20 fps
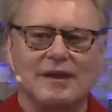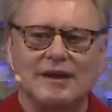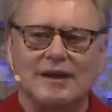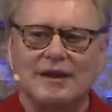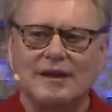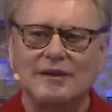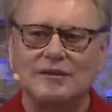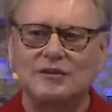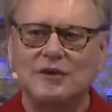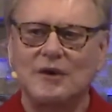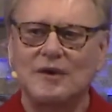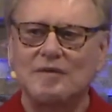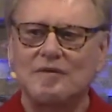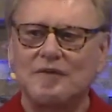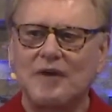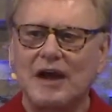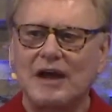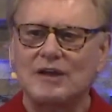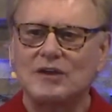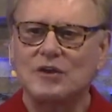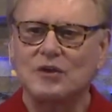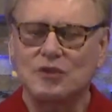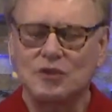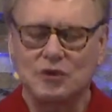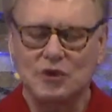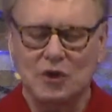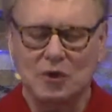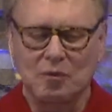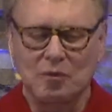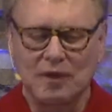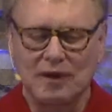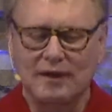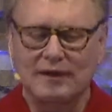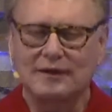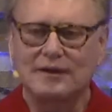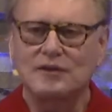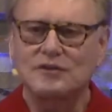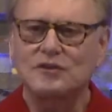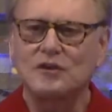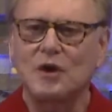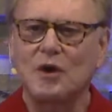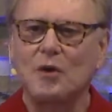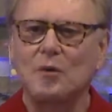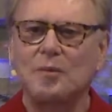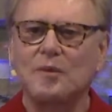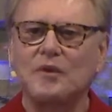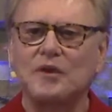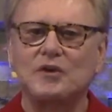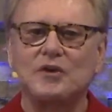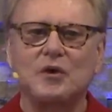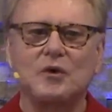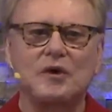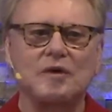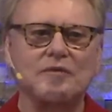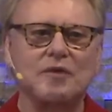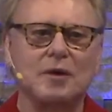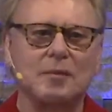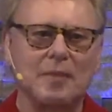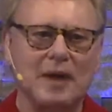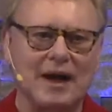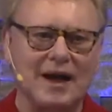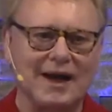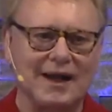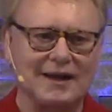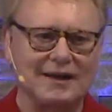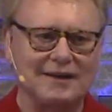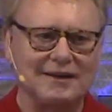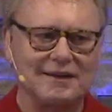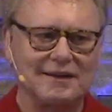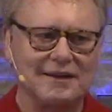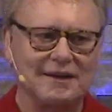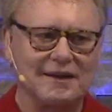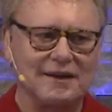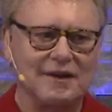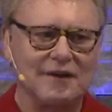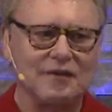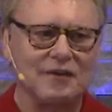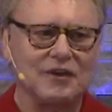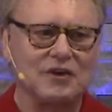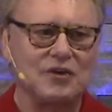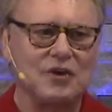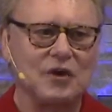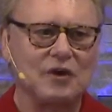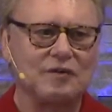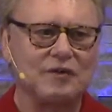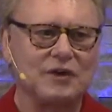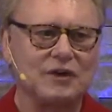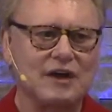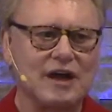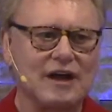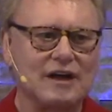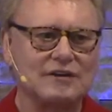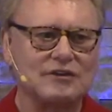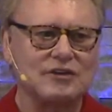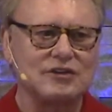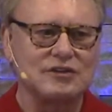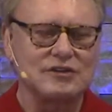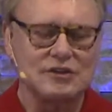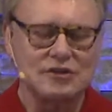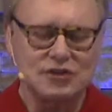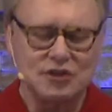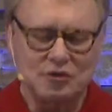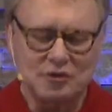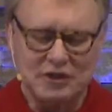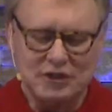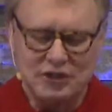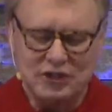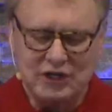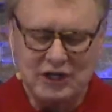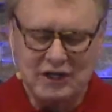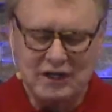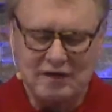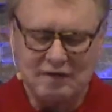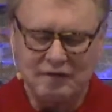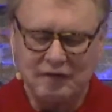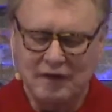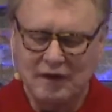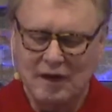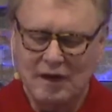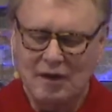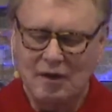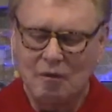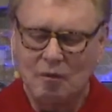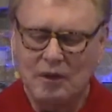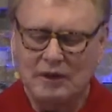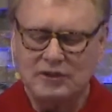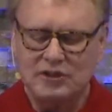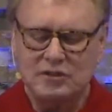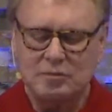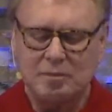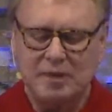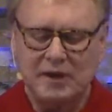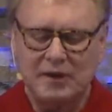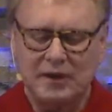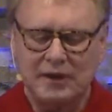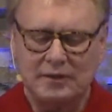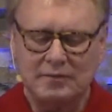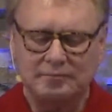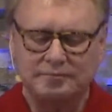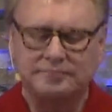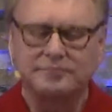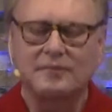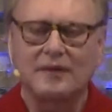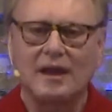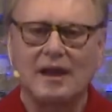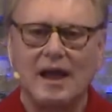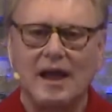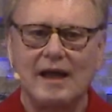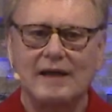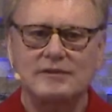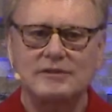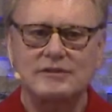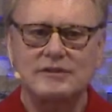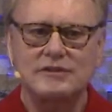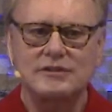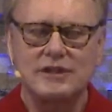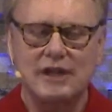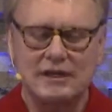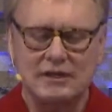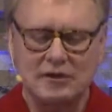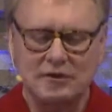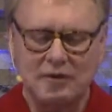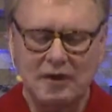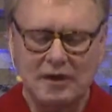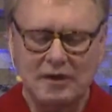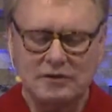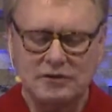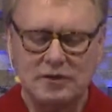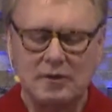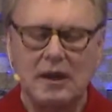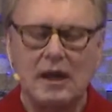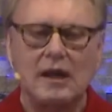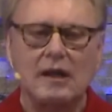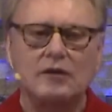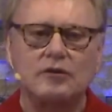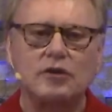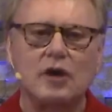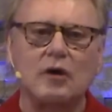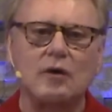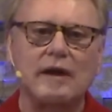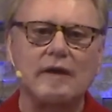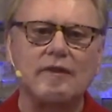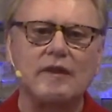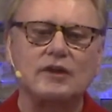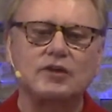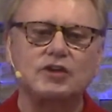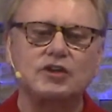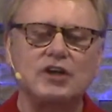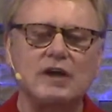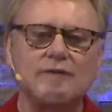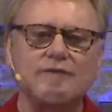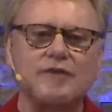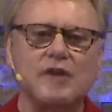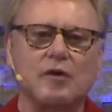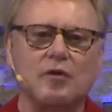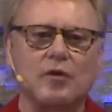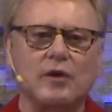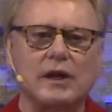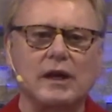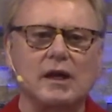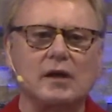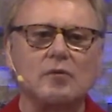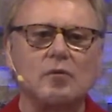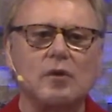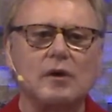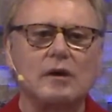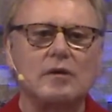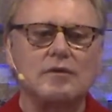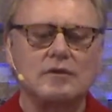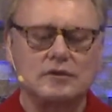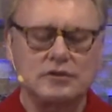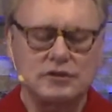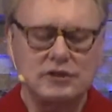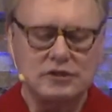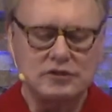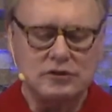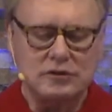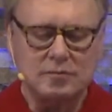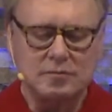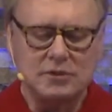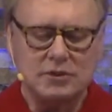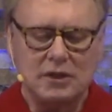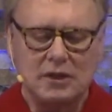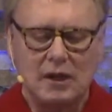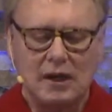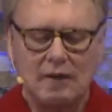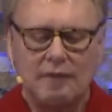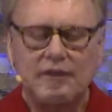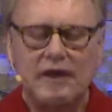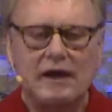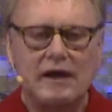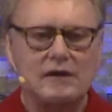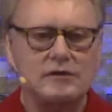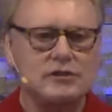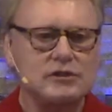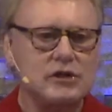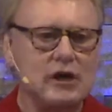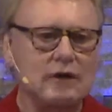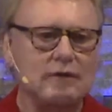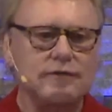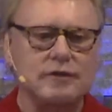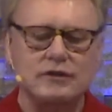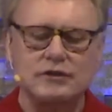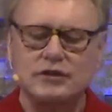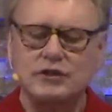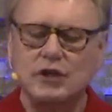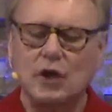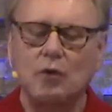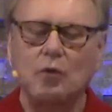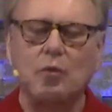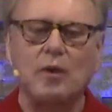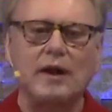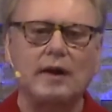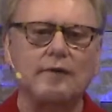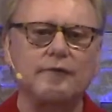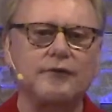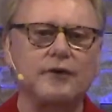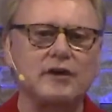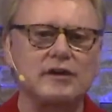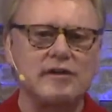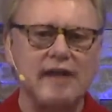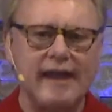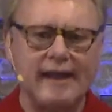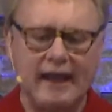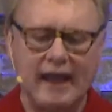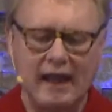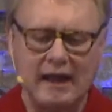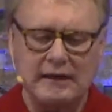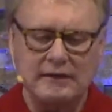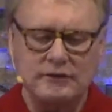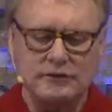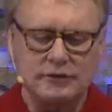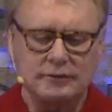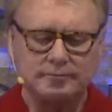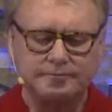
So I invite you through your willingness to open the door of your mind, the door of your consciousness, to receive what Spirit has to say to us. So in this shift that we're in, one of the systems that has served us so well for decades